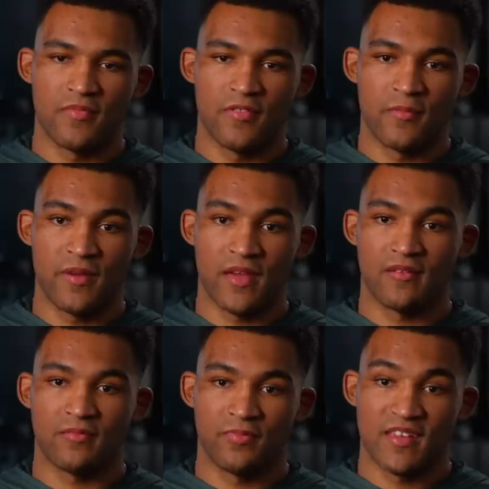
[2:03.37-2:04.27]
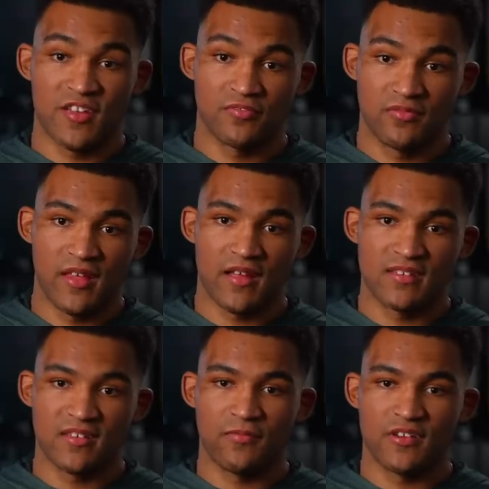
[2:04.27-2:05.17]
the big potential
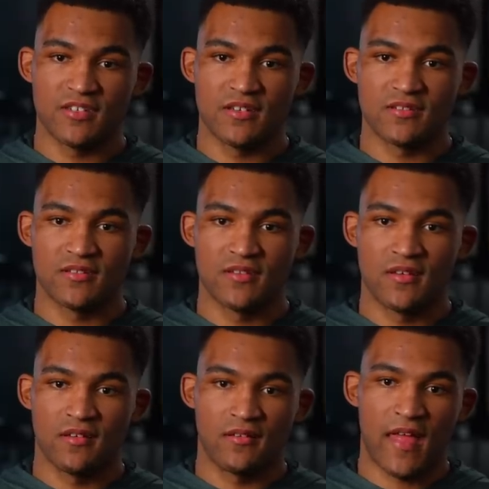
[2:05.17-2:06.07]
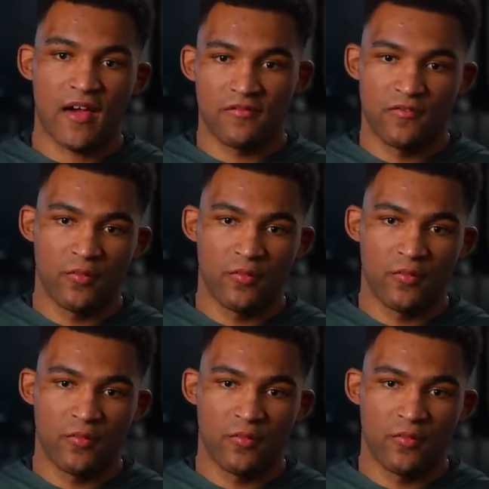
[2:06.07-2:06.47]
negative, which is lack of